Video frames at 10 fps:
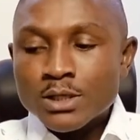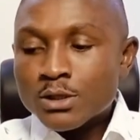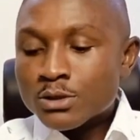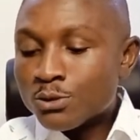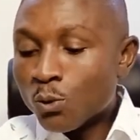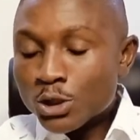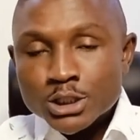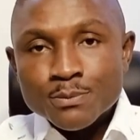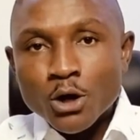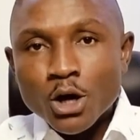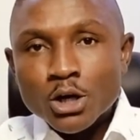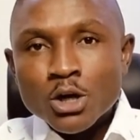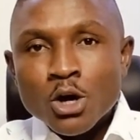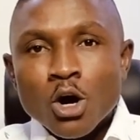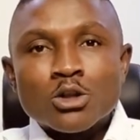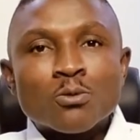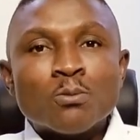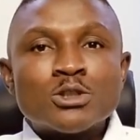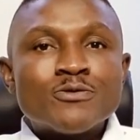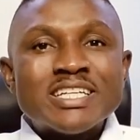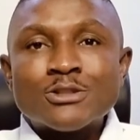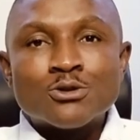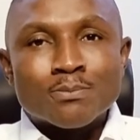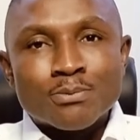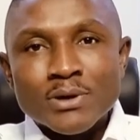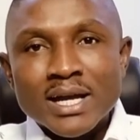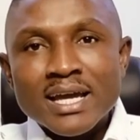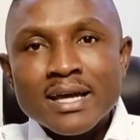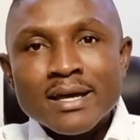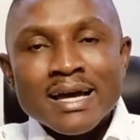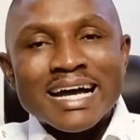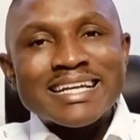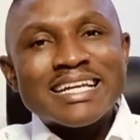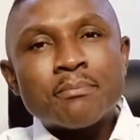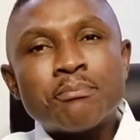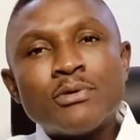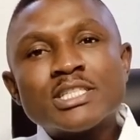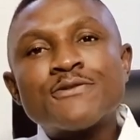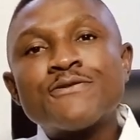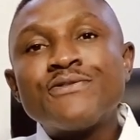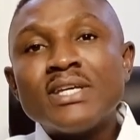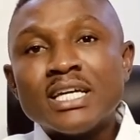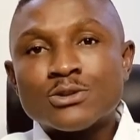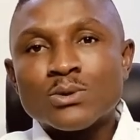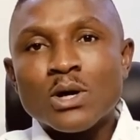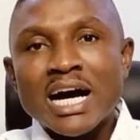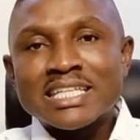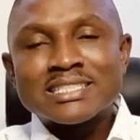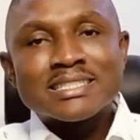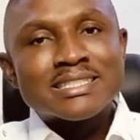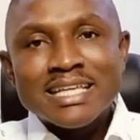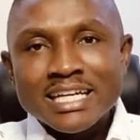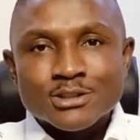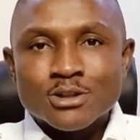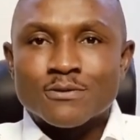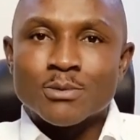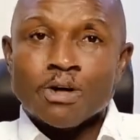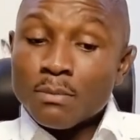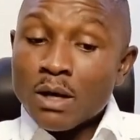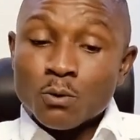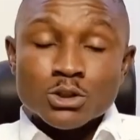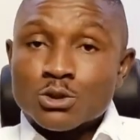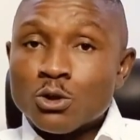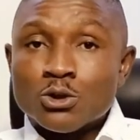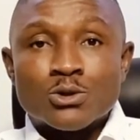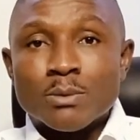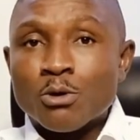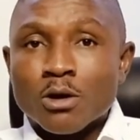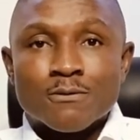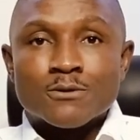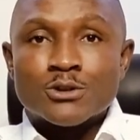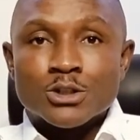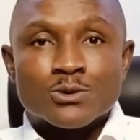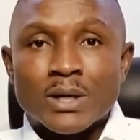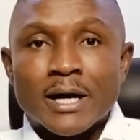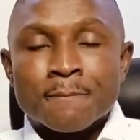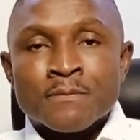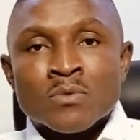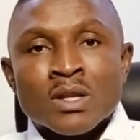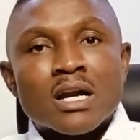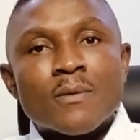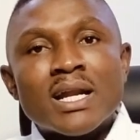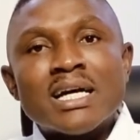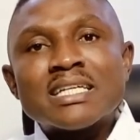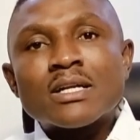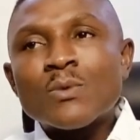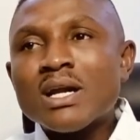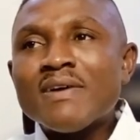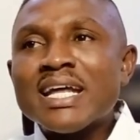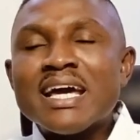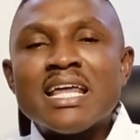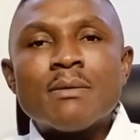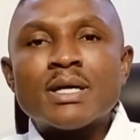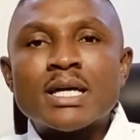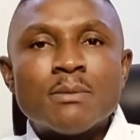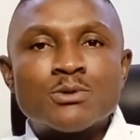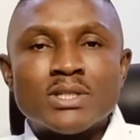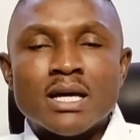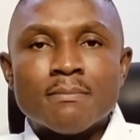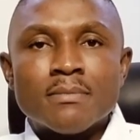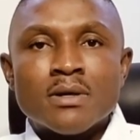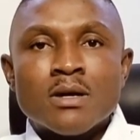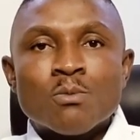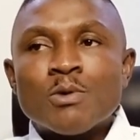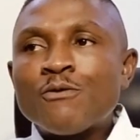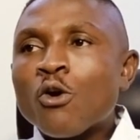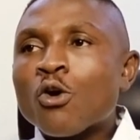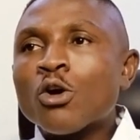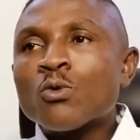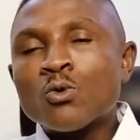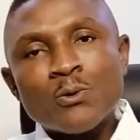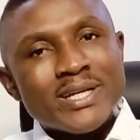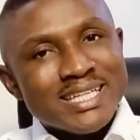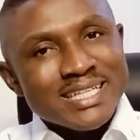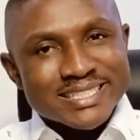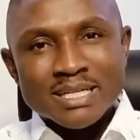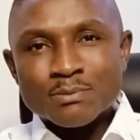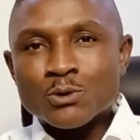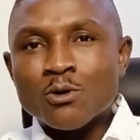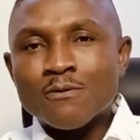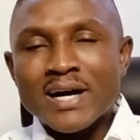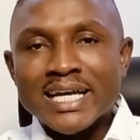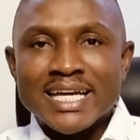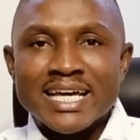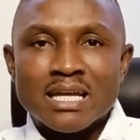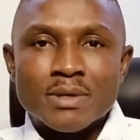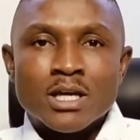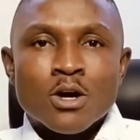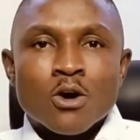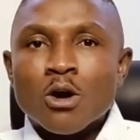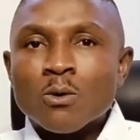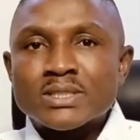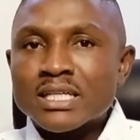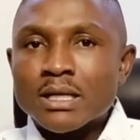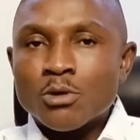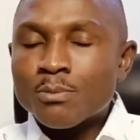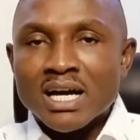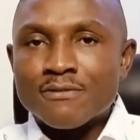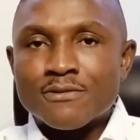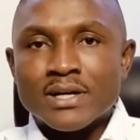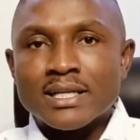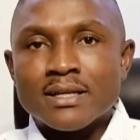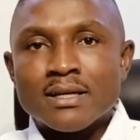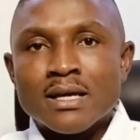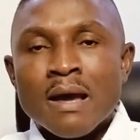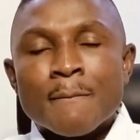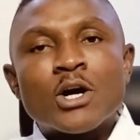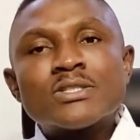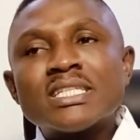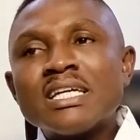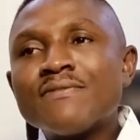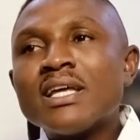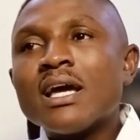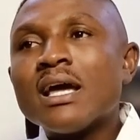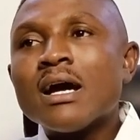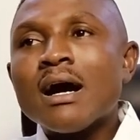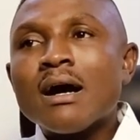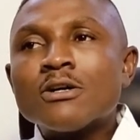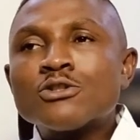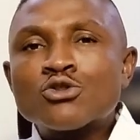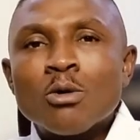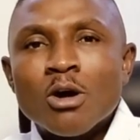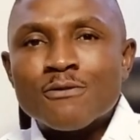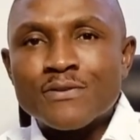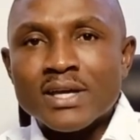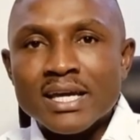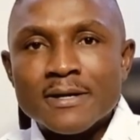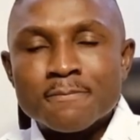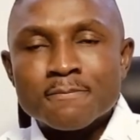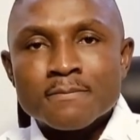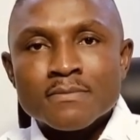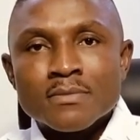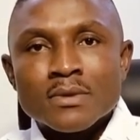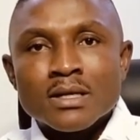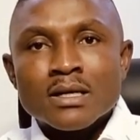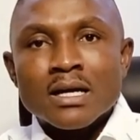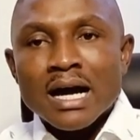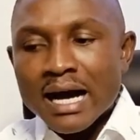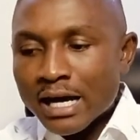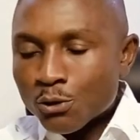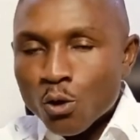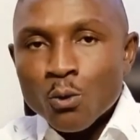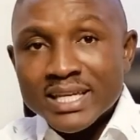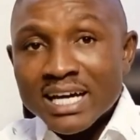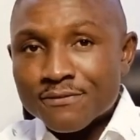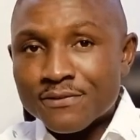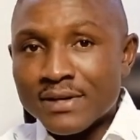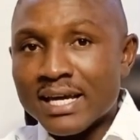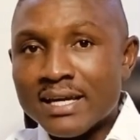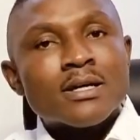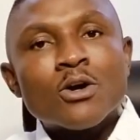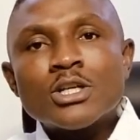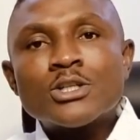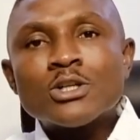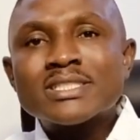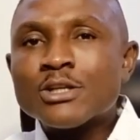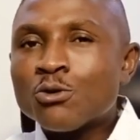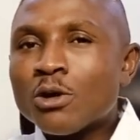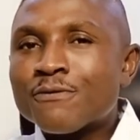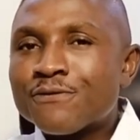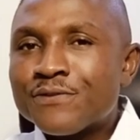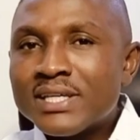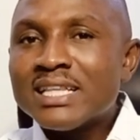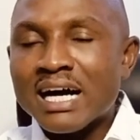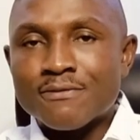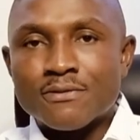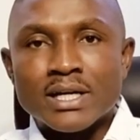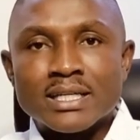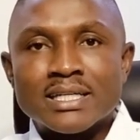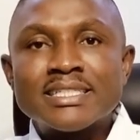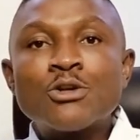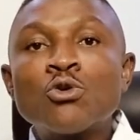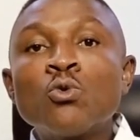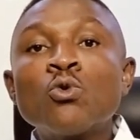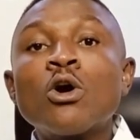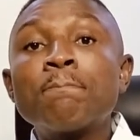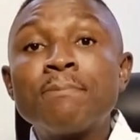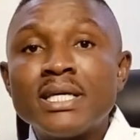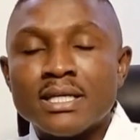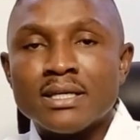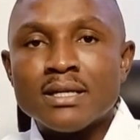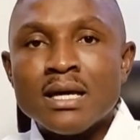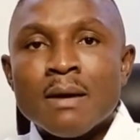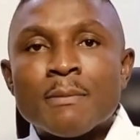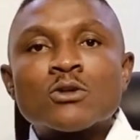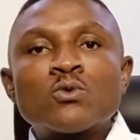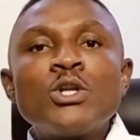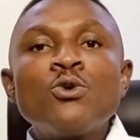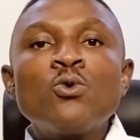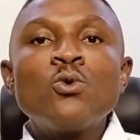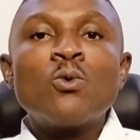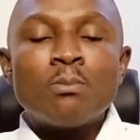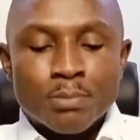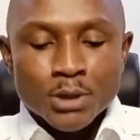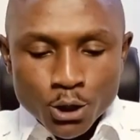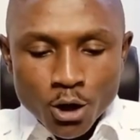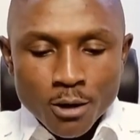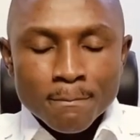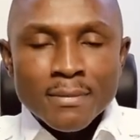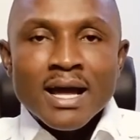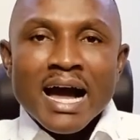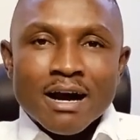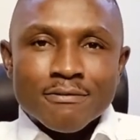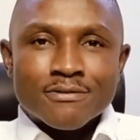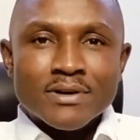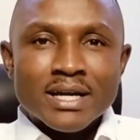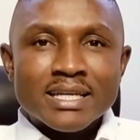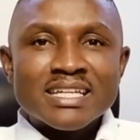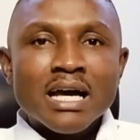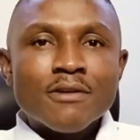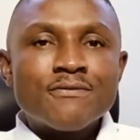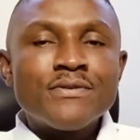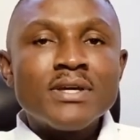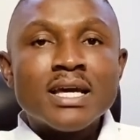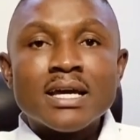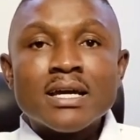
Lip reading: to worship God or to motivate you to pray, and then it brings fear to your heart, that is not from God. I was going through the book of Joshua, and I realized that whenever the enemy came to them, before God would release them to go fight the enemy, God would tell them, don't be afraid. Because if they stomach fear and go with that fear, God did not say, do not feel afraid. He said, do not be. Because when you become afraid, that fear